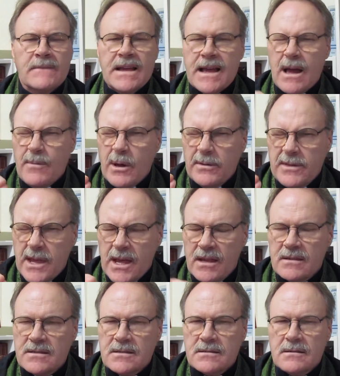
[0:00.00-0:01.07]
How about
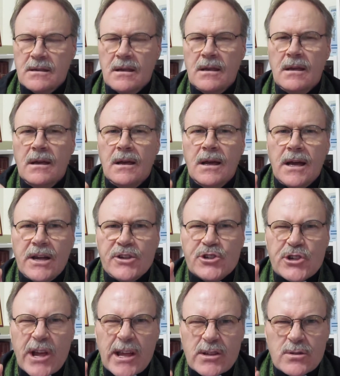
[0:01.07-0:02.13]
this? A
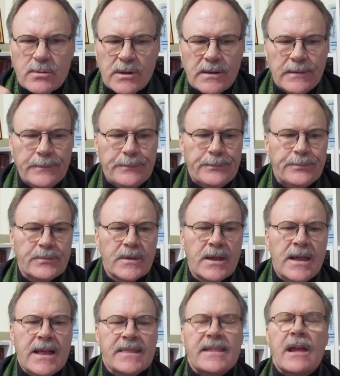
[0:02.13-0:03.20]
schedule.
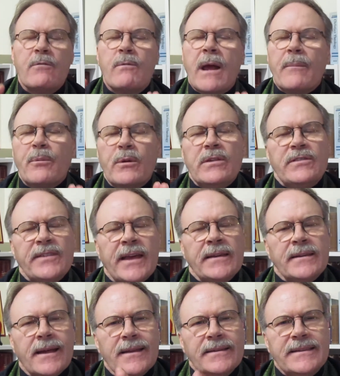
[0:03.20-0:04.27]
They
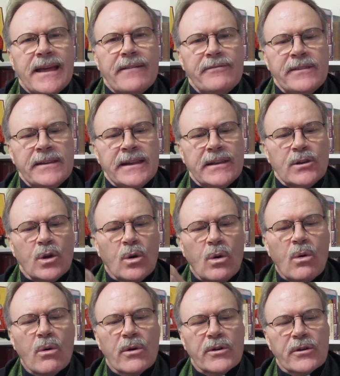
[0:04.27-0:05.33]
represent a definite
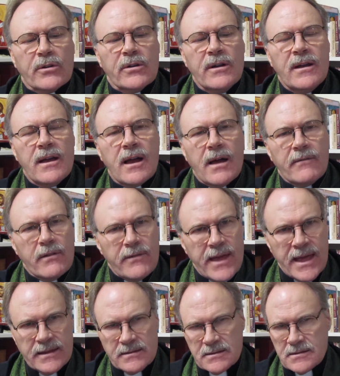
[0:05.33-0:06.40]
order of
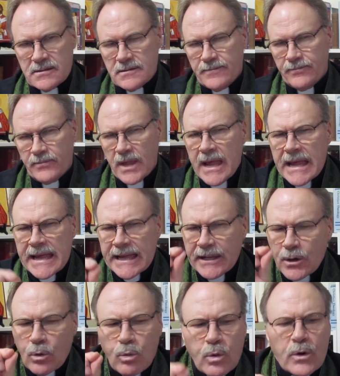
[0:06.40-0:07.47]
events. In
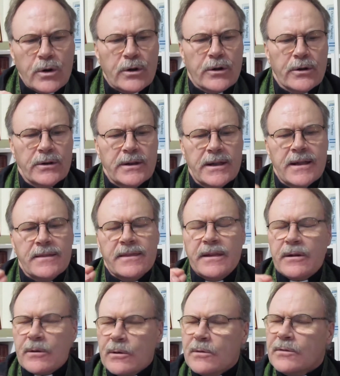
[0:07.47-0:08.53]
a word,
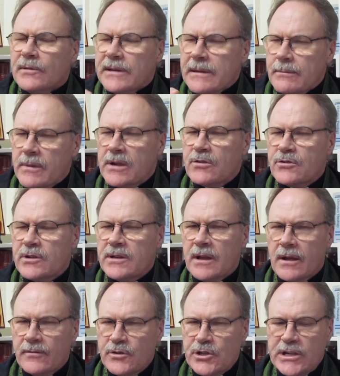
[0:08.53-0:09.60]
the earthly mission
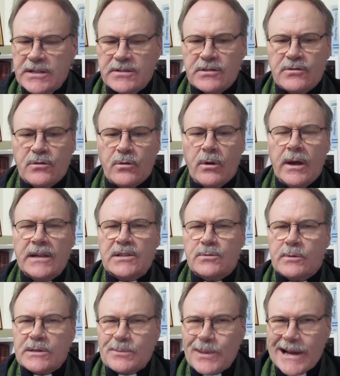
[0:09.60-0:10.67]
of Jesus Christ
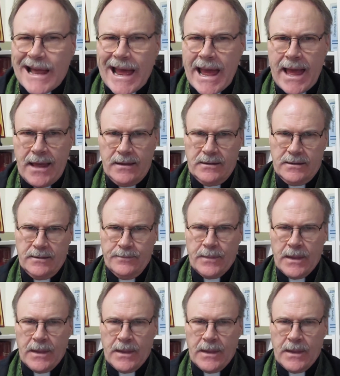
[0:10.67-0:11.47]
was planned,